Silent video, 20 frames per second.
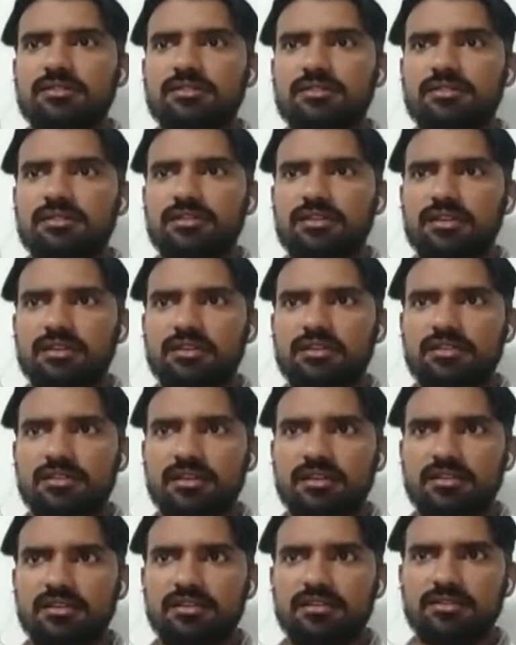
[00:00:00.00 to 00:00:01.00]
yes,
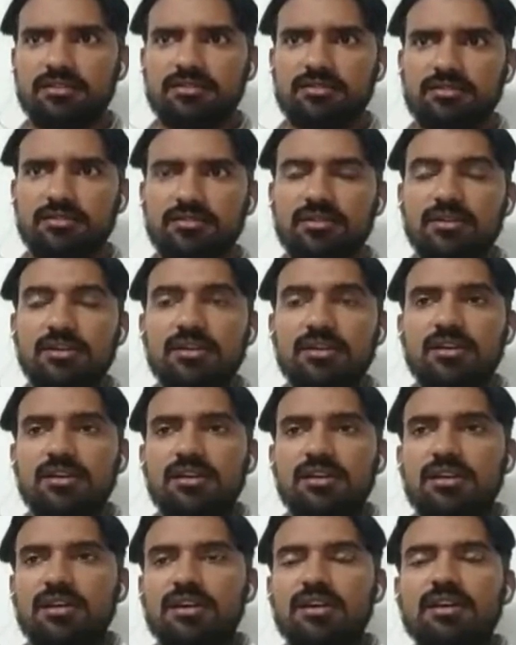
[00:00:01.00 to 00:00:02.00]
I think so.
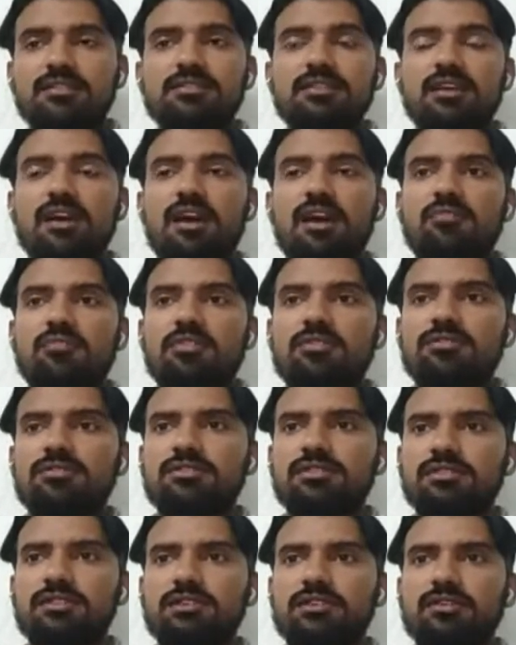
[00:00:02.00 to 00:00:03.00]
Yes, about
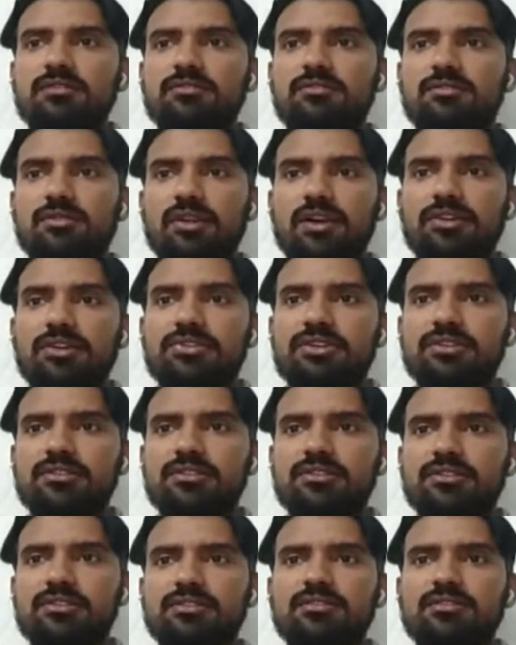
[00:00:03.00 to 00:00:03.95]
connections,